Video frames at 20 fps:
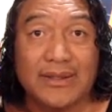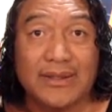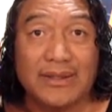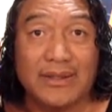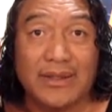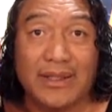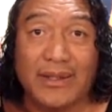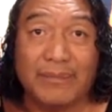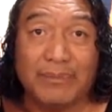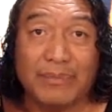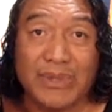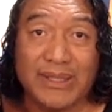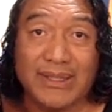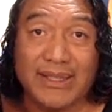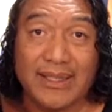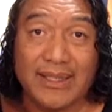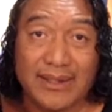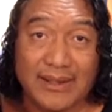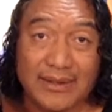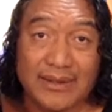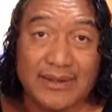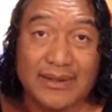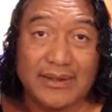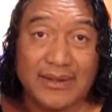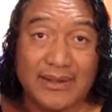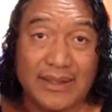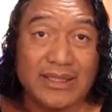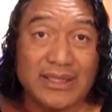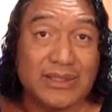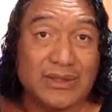I have been there.
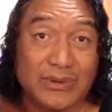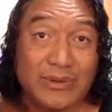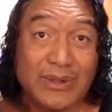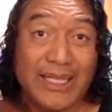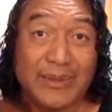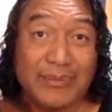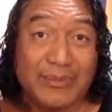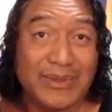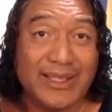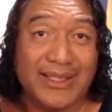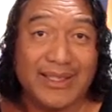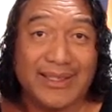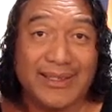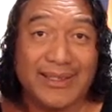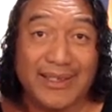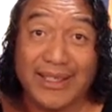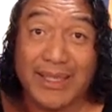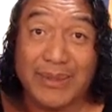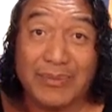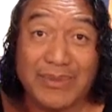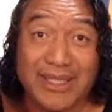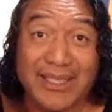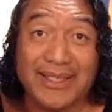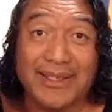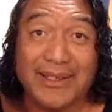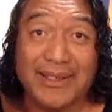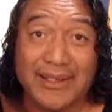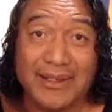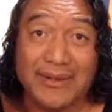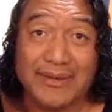I still am there. I am there
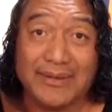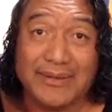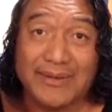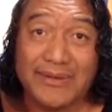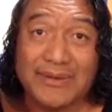now.